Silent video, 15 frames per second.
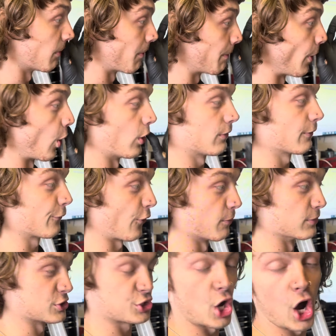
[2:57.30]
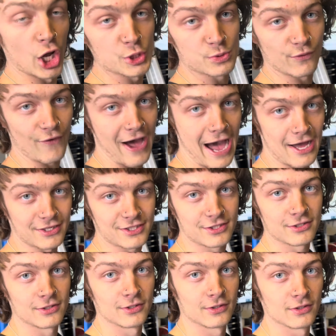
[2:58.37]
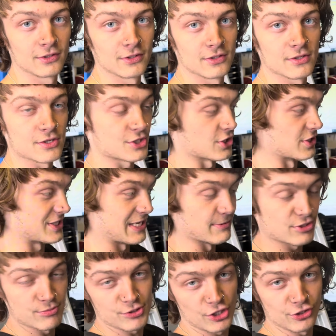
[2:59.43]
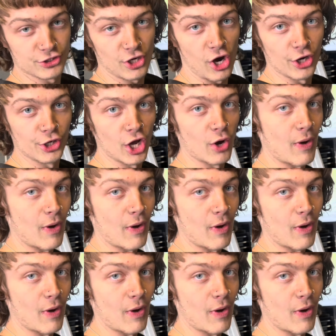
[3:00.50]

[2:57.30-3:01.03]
But from the signs we've had, so the symptoms on the dyno